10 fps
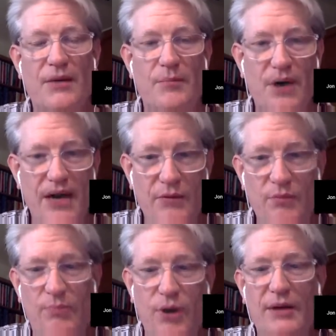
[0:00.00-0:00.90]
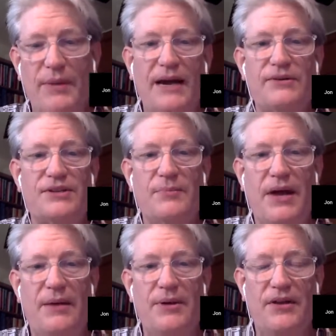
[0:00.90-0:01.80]
but it will break backwards
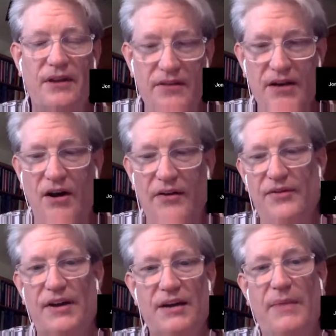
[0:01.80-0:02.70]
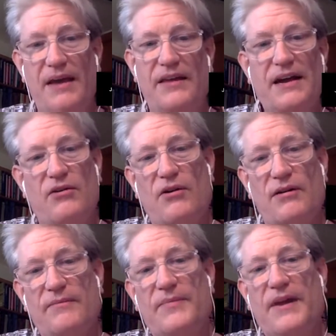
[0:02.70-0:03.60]
compatibility, the author can make that call.
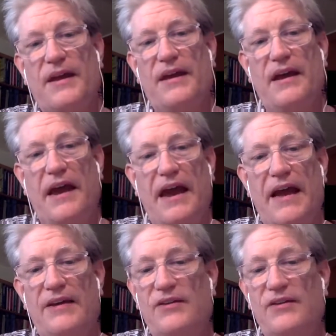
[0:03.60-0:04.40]
And